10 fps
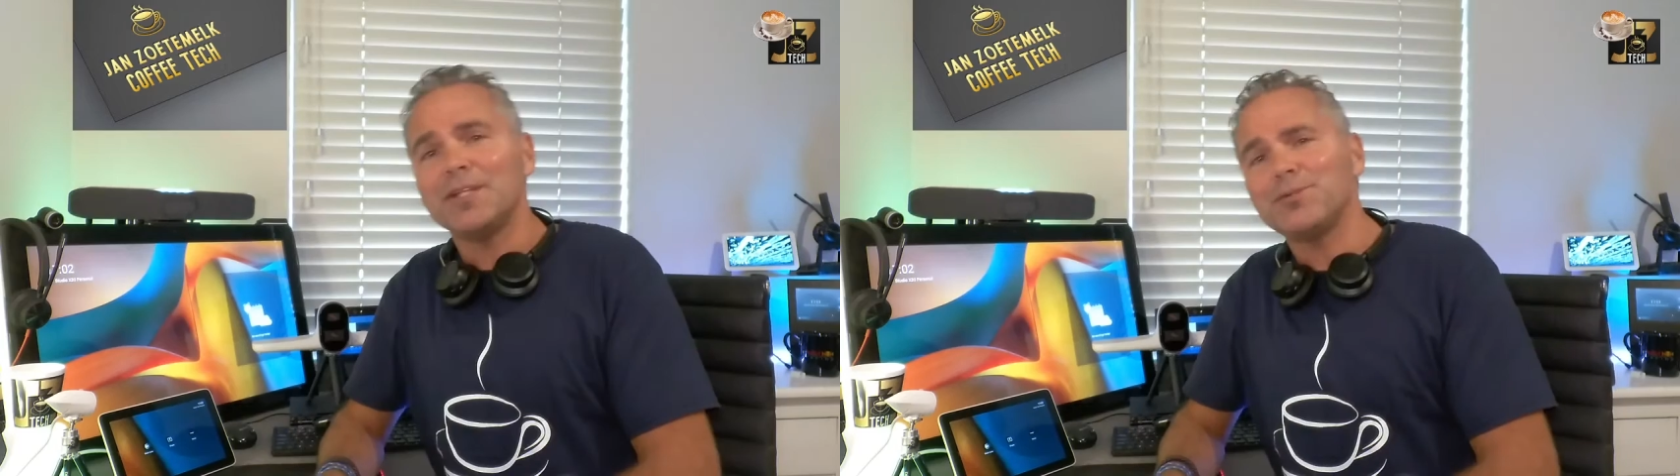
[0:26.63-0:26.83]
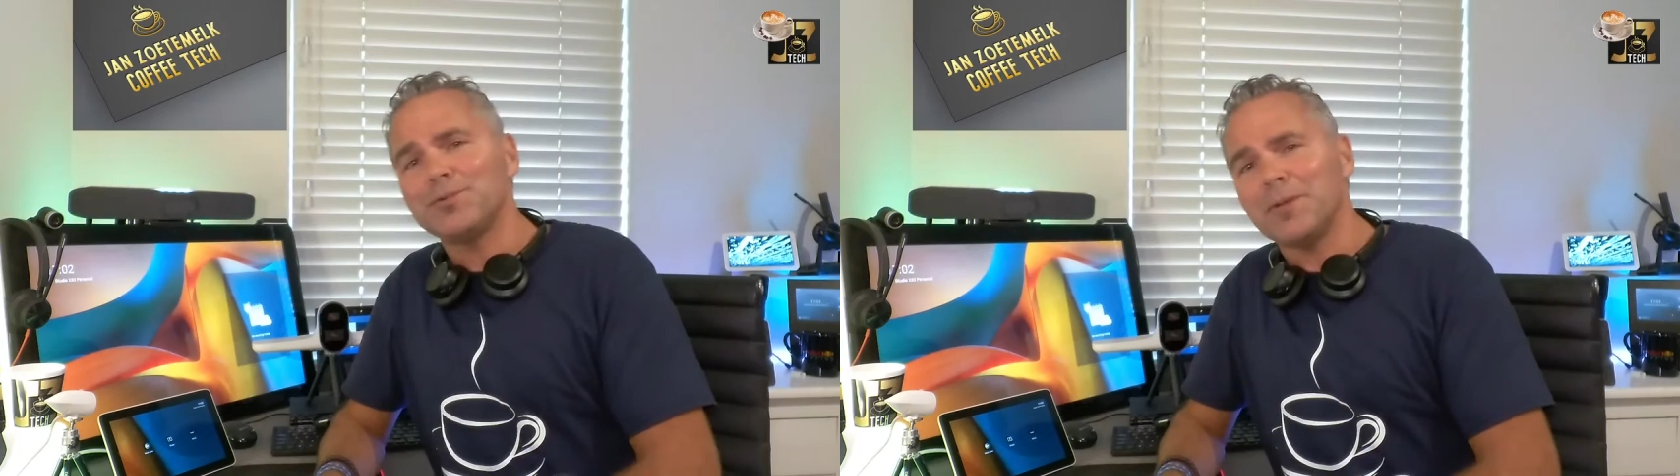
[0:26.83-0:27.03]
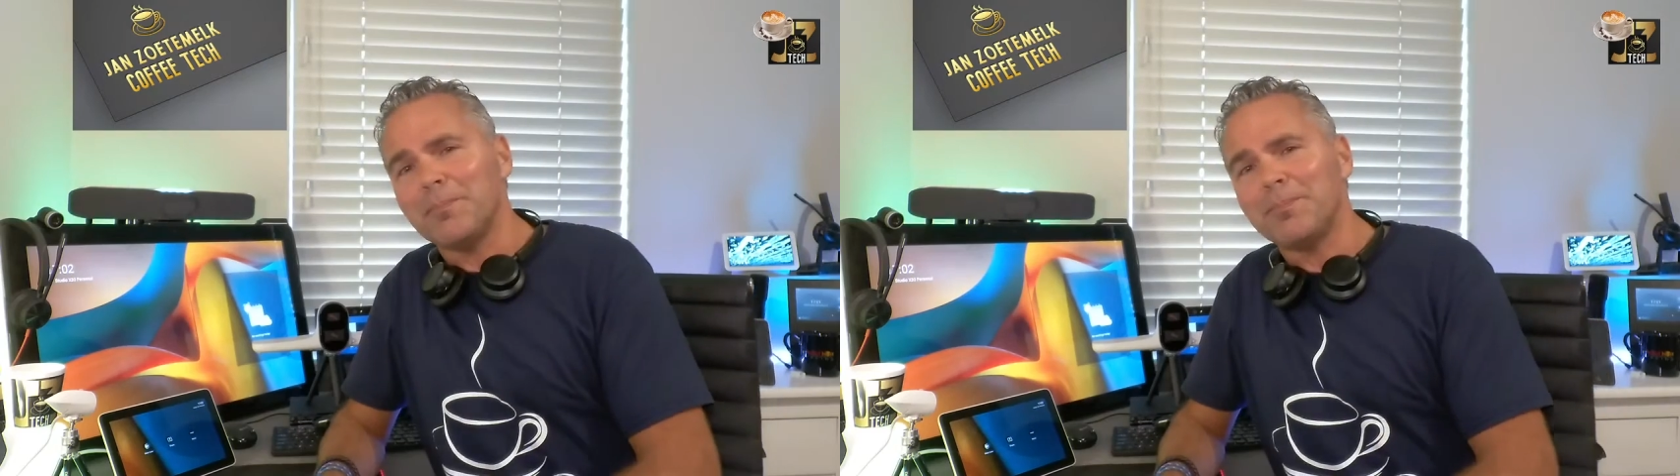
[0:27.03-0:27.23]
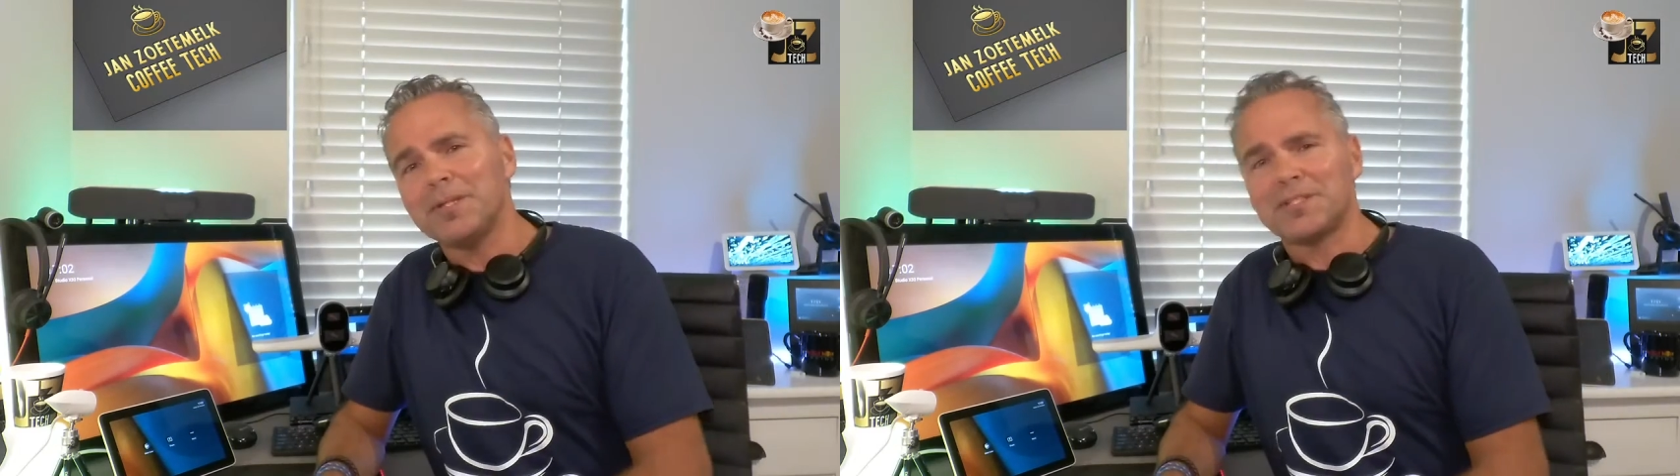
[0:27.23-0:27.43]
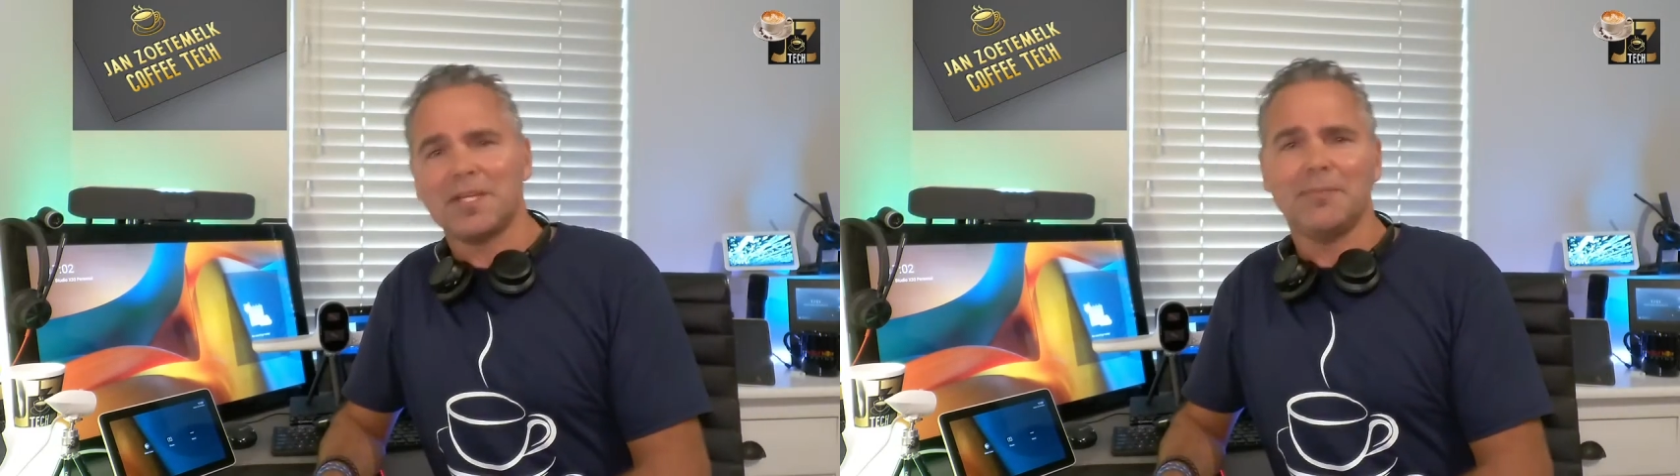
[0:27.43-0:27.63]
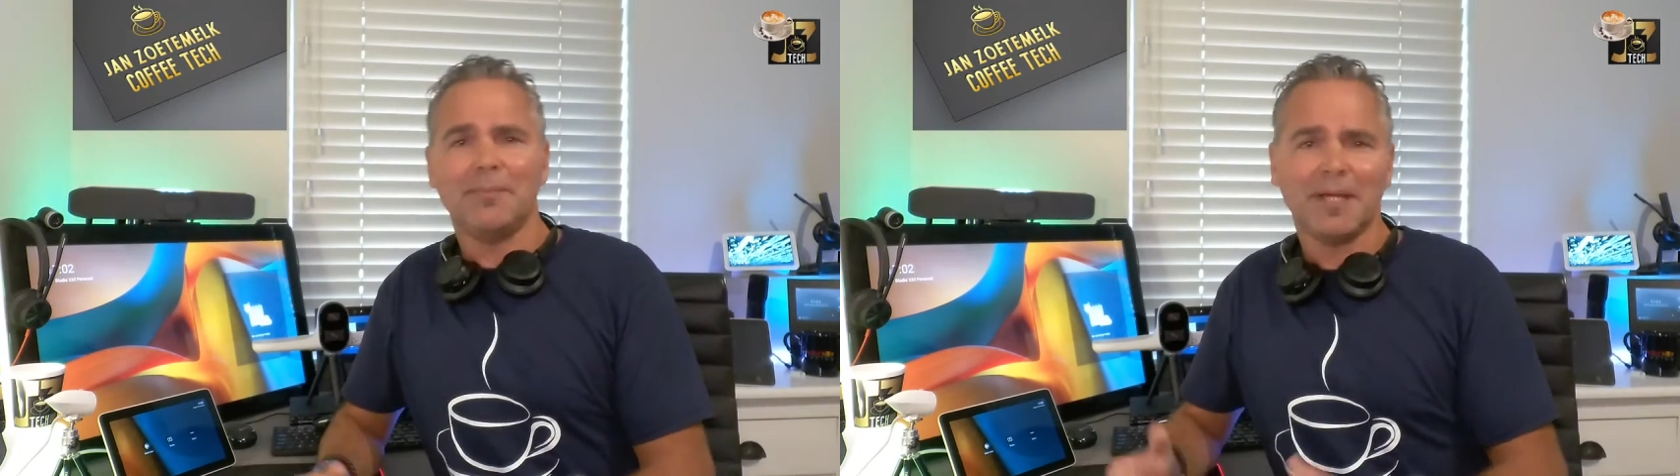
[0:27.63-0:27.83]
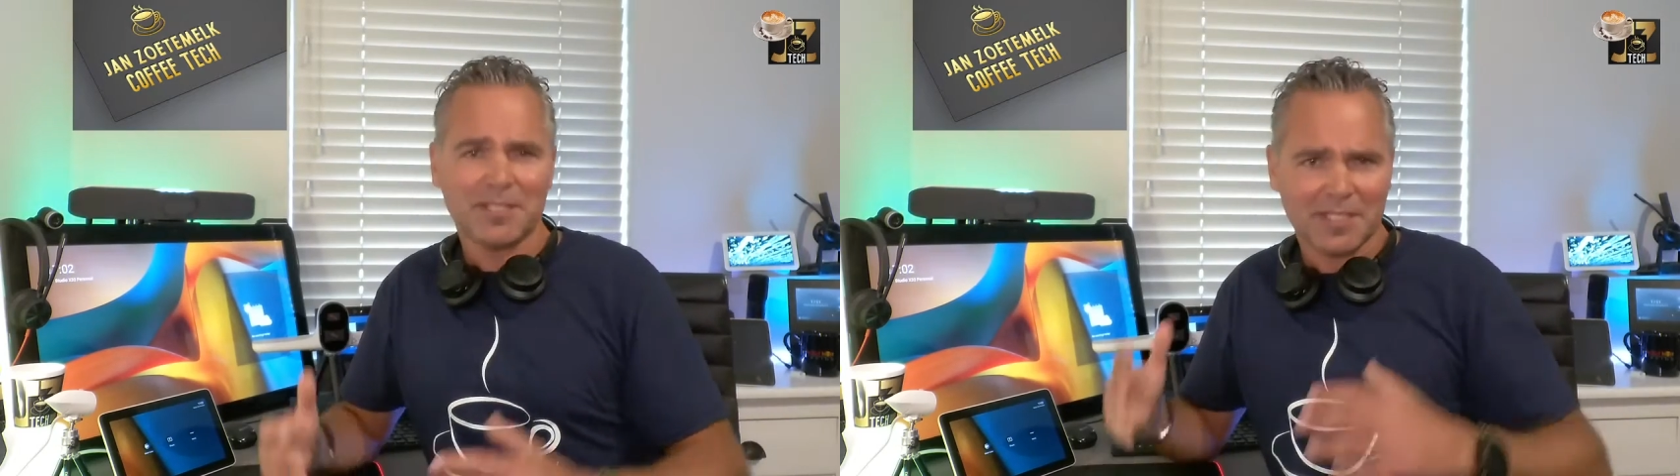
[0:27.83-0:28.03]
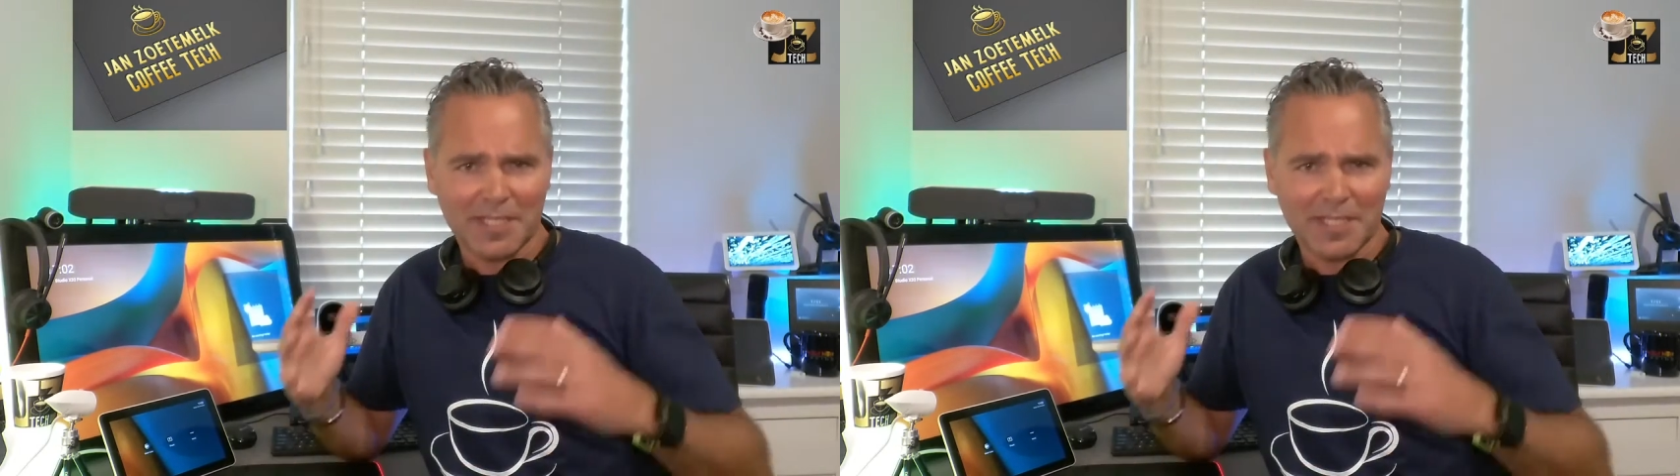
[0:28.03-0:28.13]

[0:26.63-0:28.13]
into the bits and bytes,